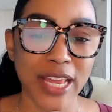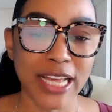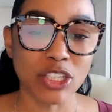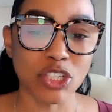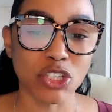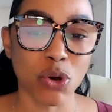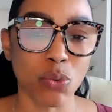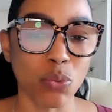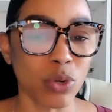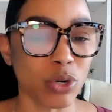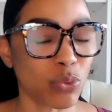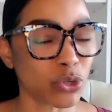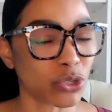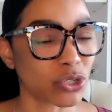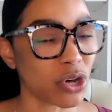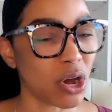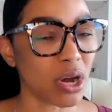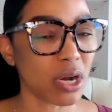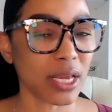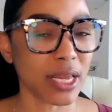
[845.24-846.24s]
and so when we're
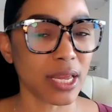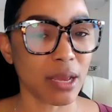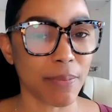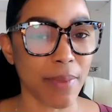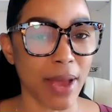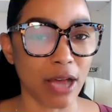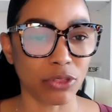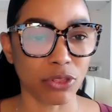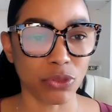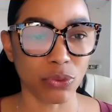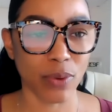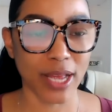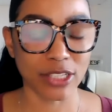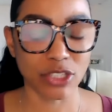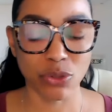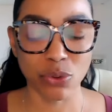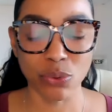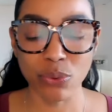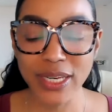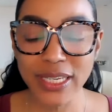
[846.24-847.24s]
talking about threats,
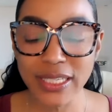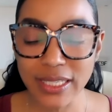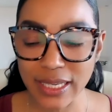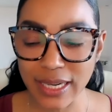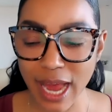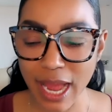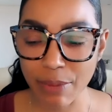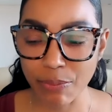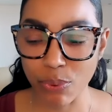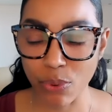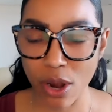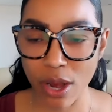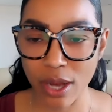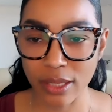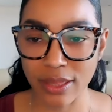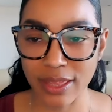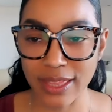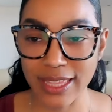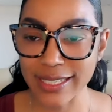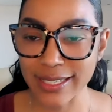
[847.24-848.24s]
the reason I
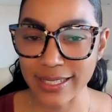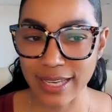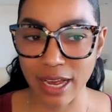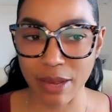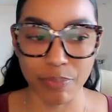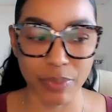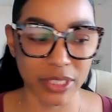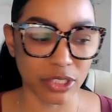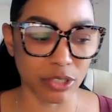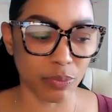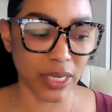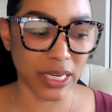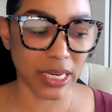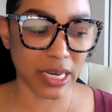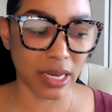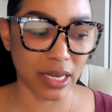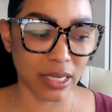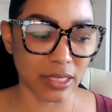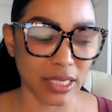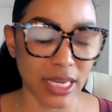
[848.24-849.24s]
brought this up is
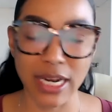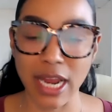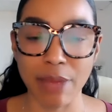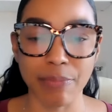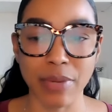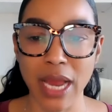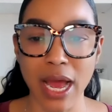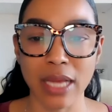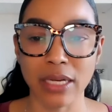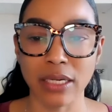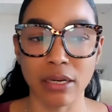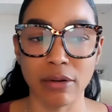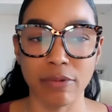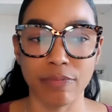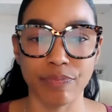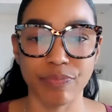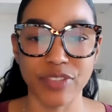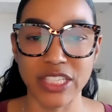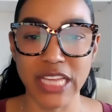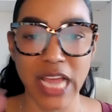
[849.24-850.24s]
because, and I'm not
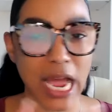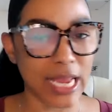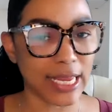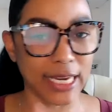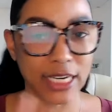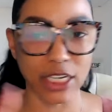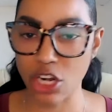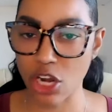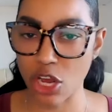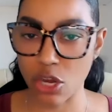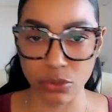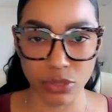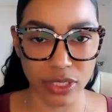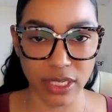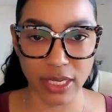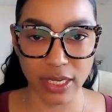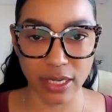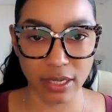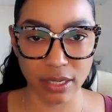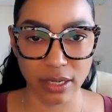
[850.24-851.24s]

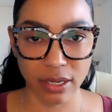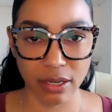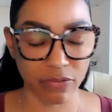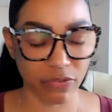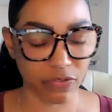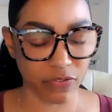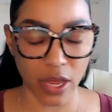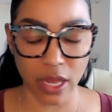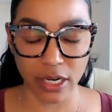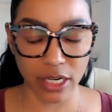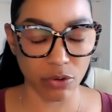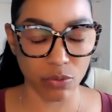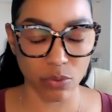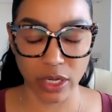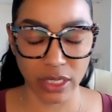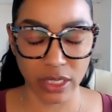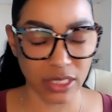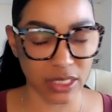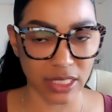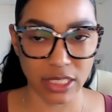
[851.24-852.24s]
diagnosing Fani
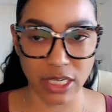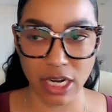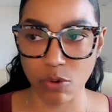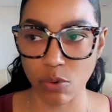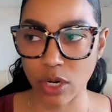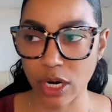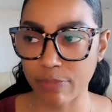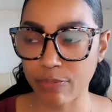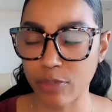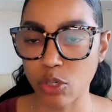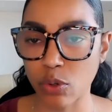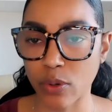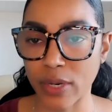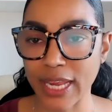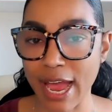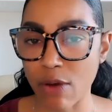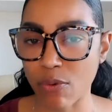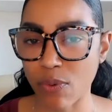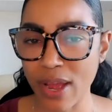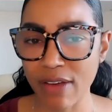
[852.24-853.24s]
Willis, that's not what I'm doing.
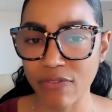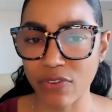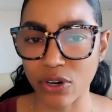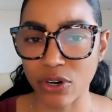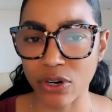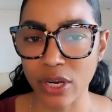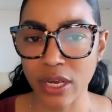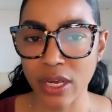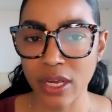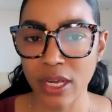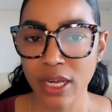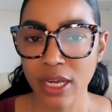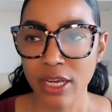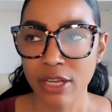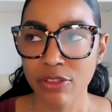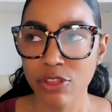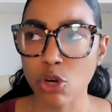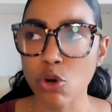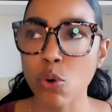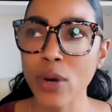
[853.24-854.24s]
However,
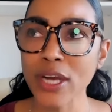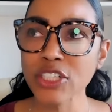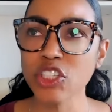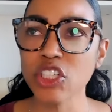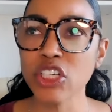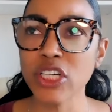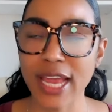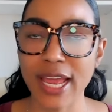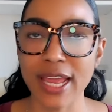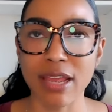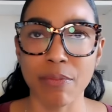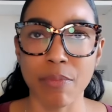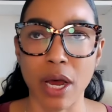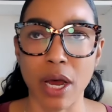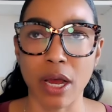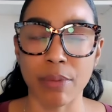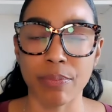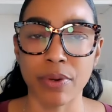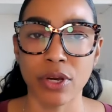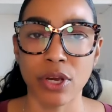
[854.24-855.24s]
the question came
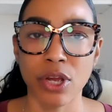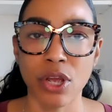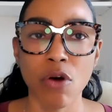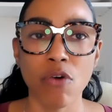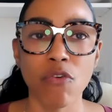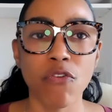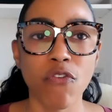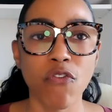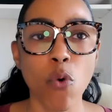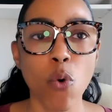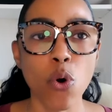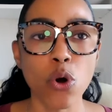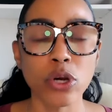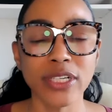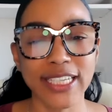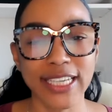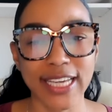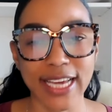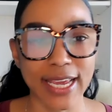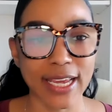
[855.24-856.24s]
up for
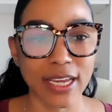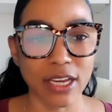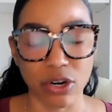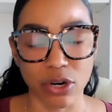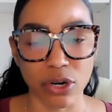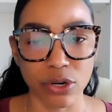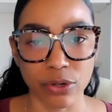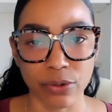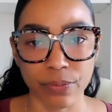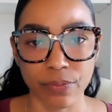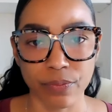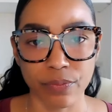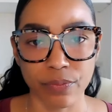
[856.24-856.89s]
Yeager.